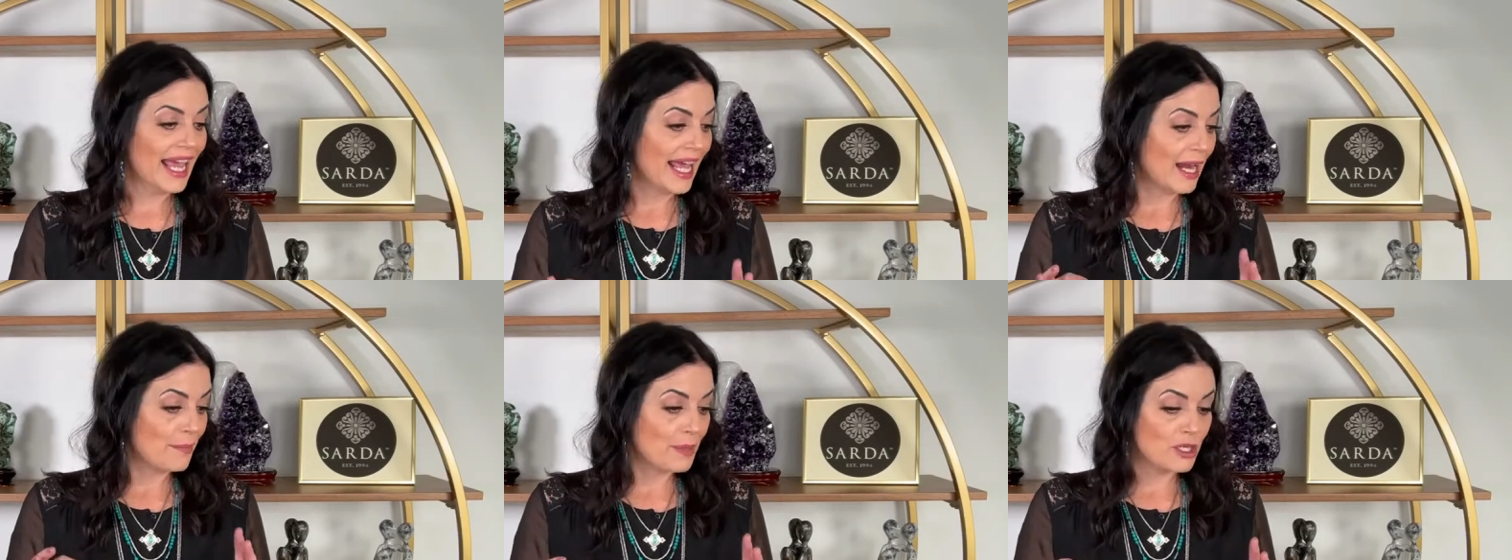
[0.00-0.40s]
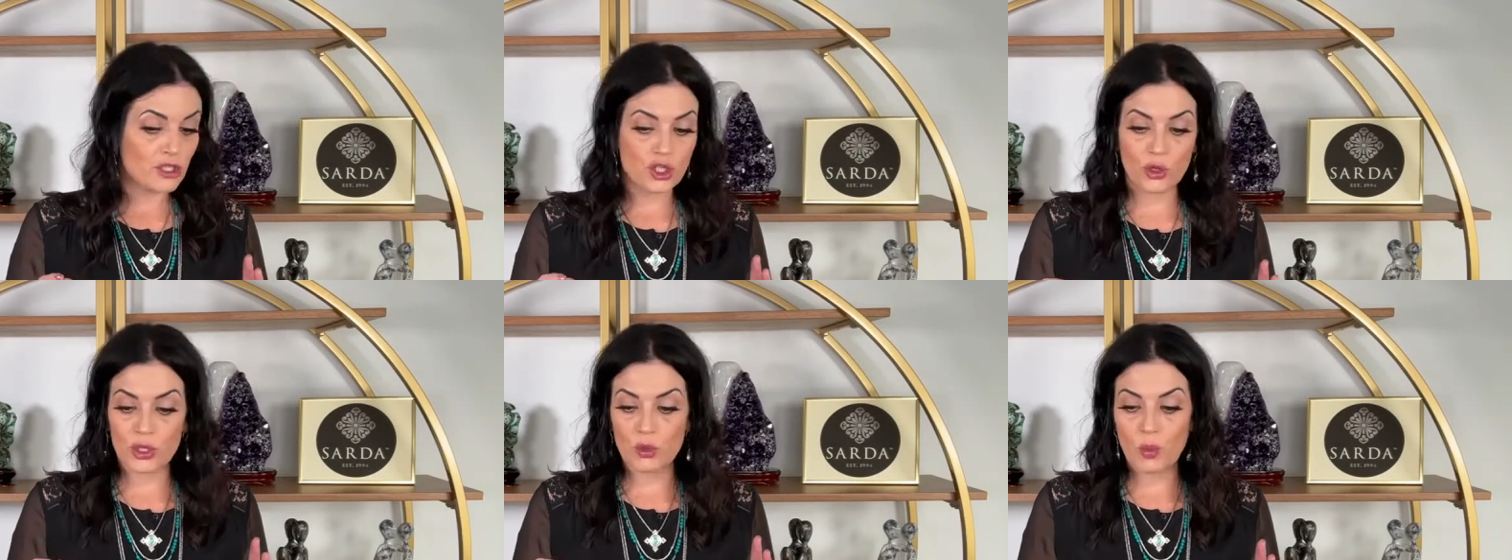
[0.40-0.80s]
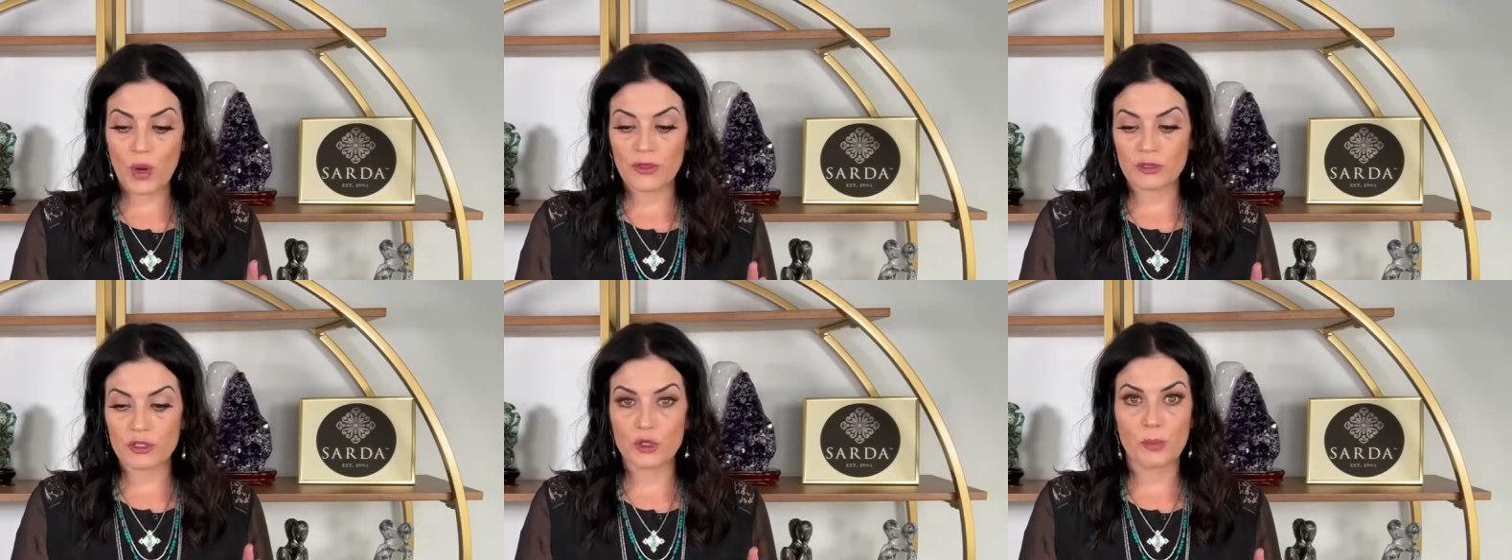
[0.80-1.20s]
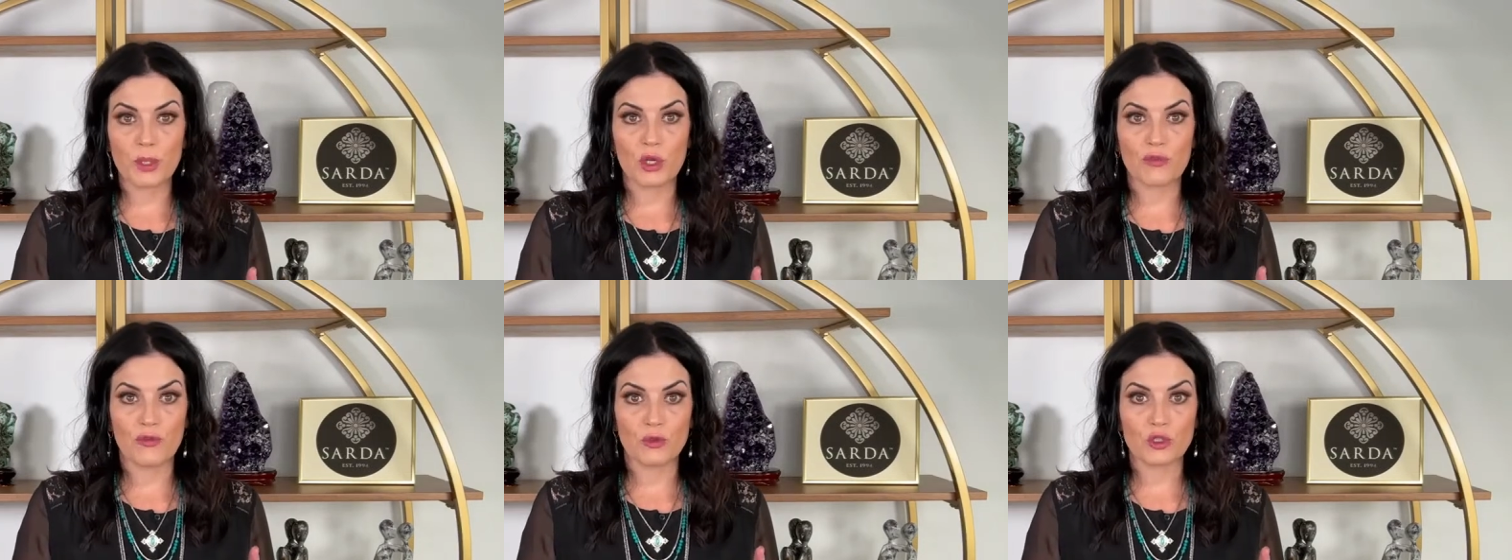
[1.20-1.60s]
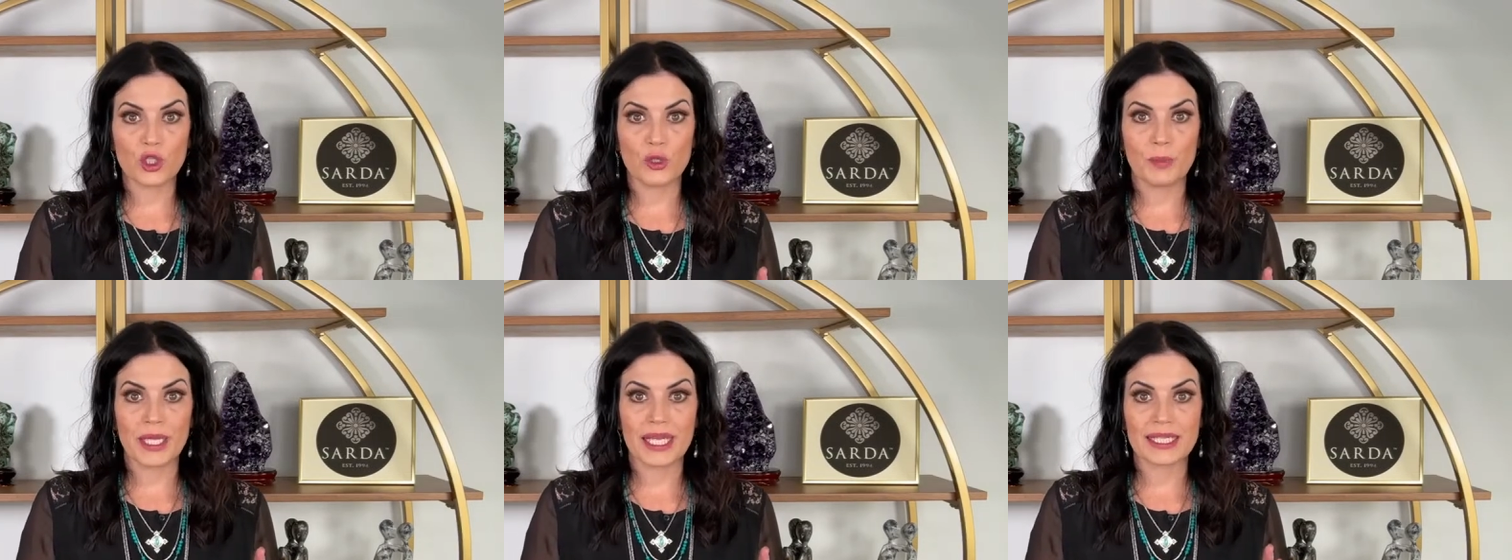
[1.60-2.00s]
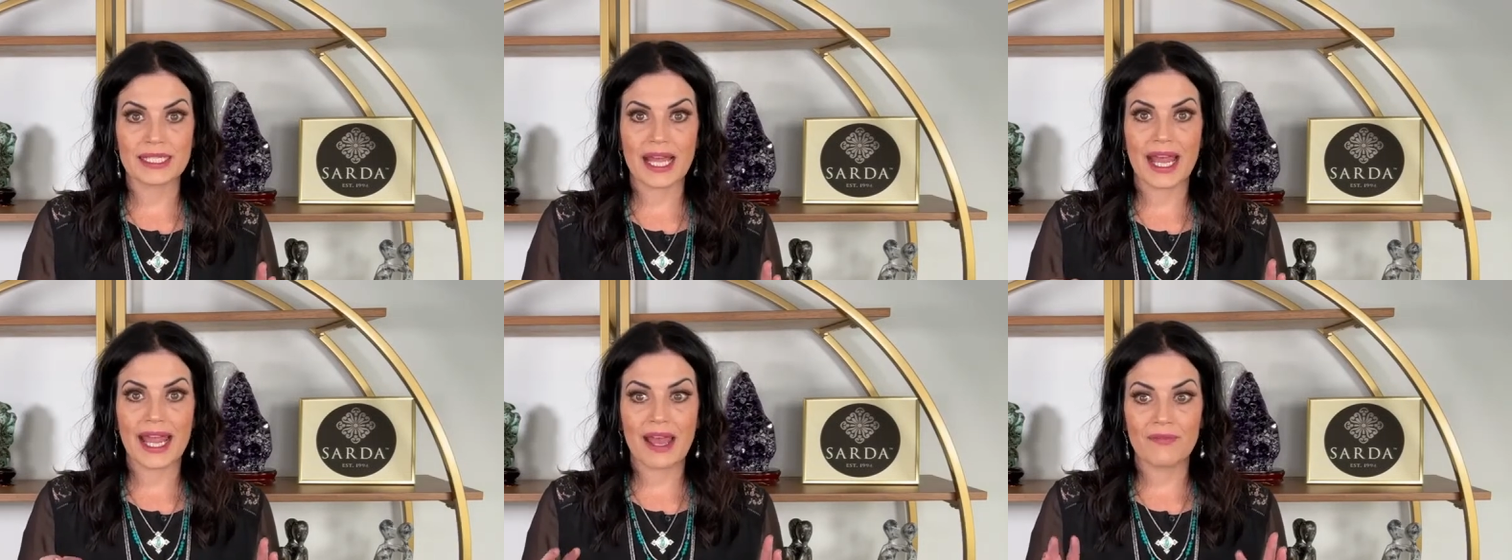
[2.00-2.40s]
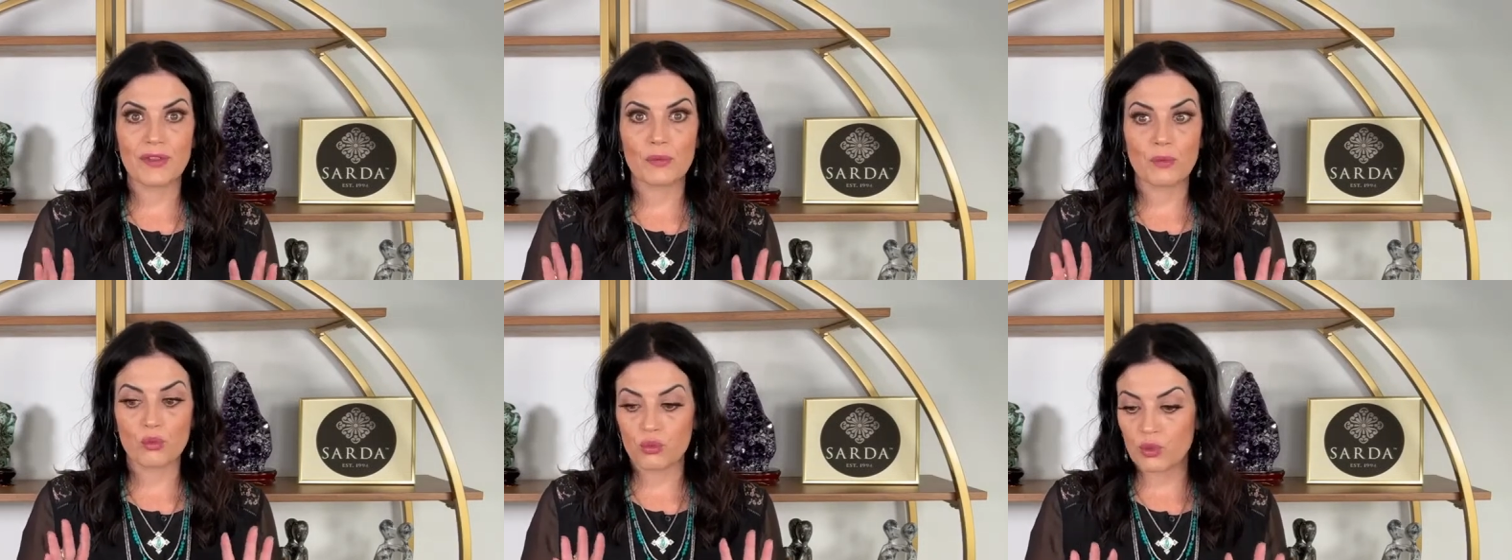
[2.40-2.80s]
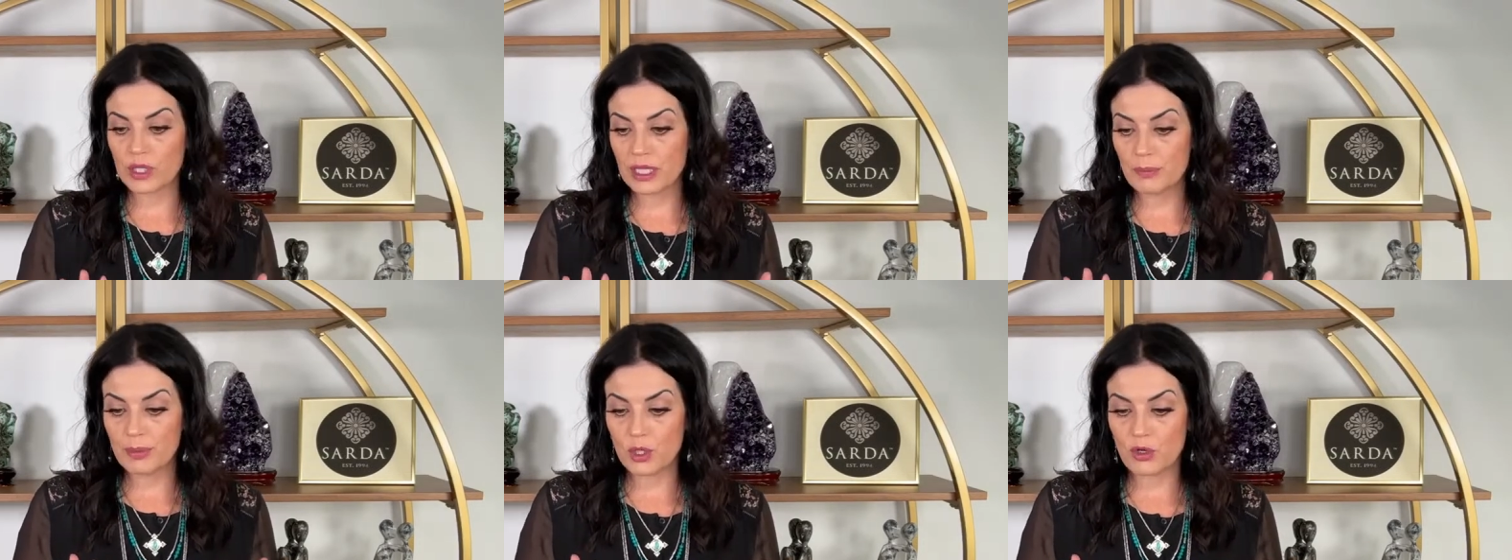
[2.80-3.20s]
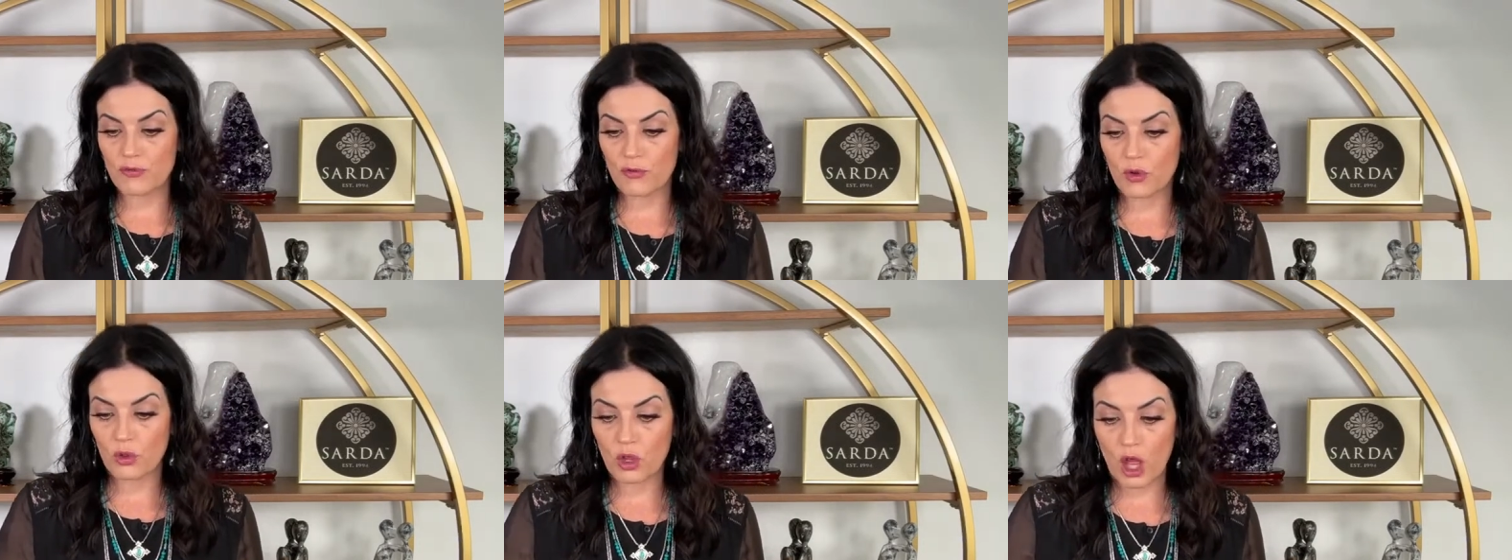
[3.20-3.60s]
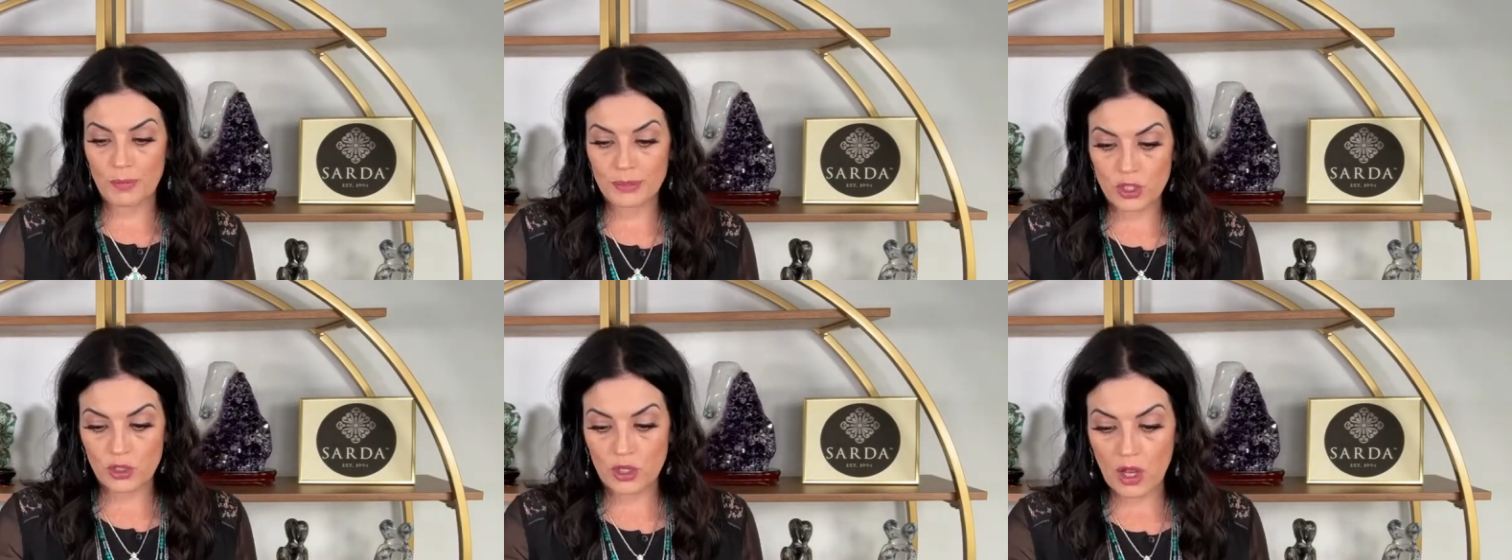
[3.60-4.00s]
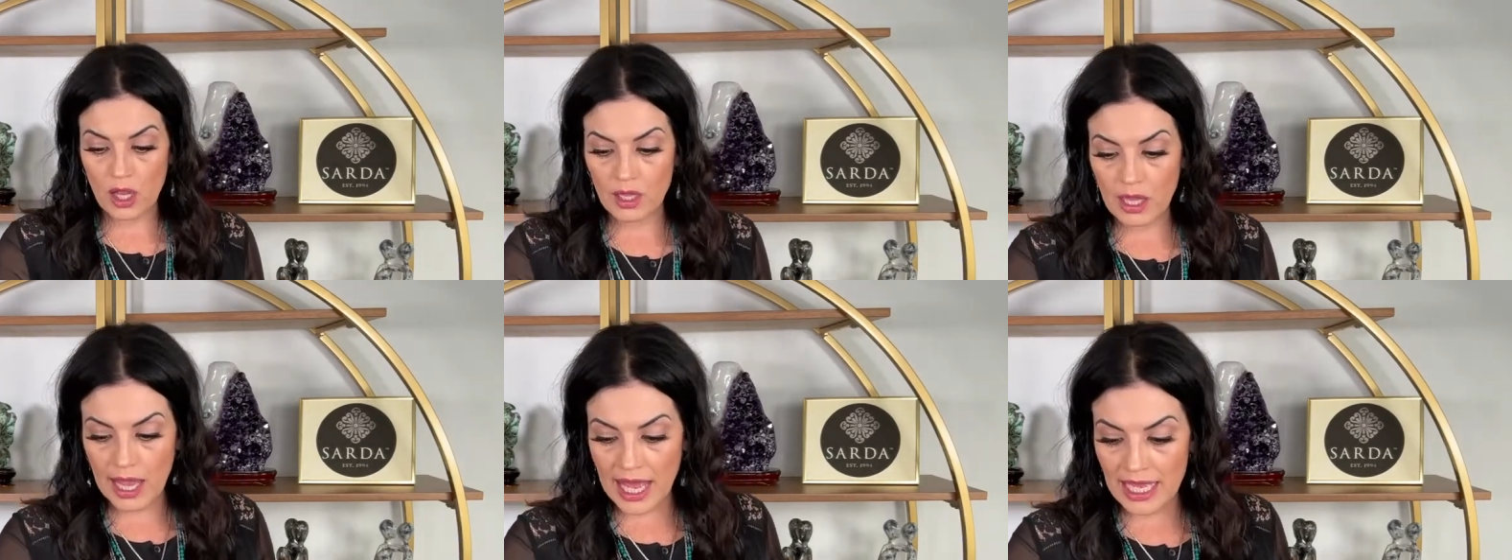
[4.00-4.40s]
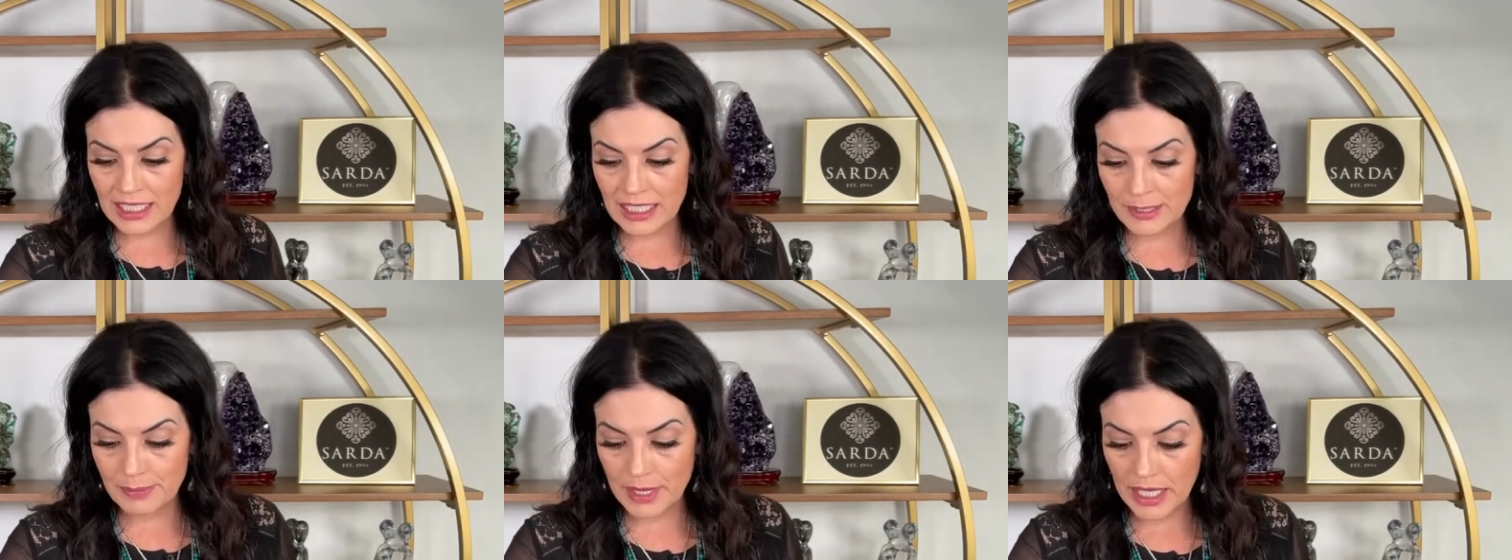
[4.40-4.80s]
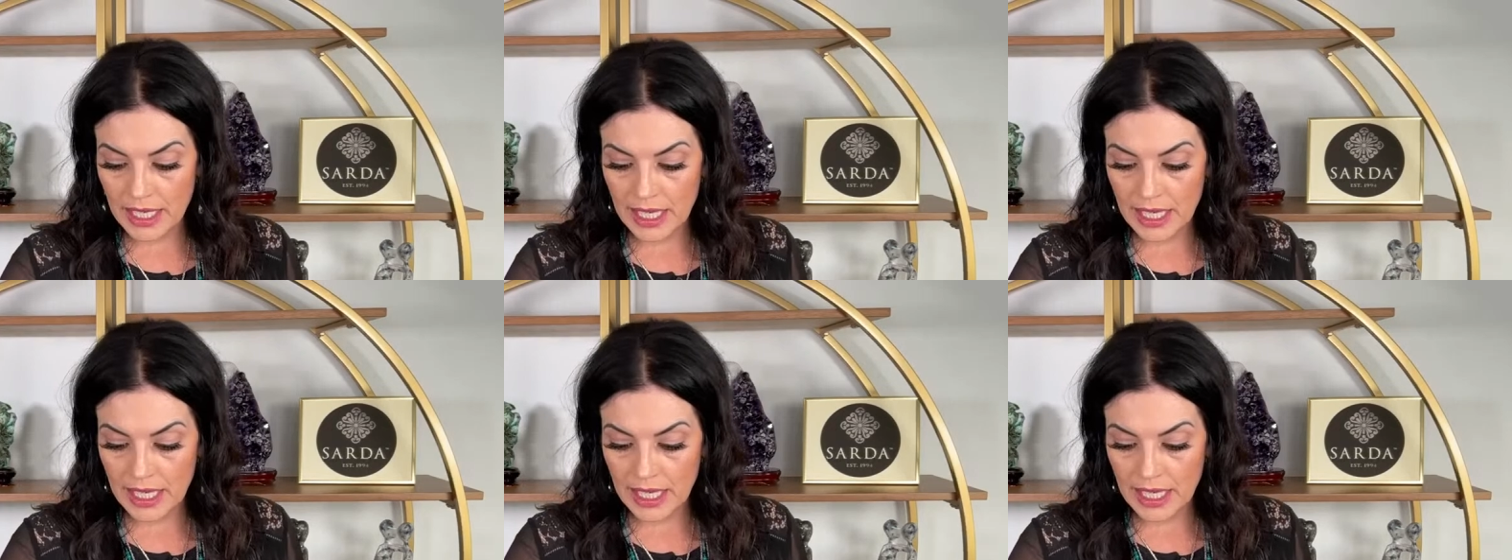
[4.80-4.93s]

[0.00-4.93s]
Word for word: And I'm gonna show you why they're so beautiful too, because I have the really beautiful lobster claw clasp,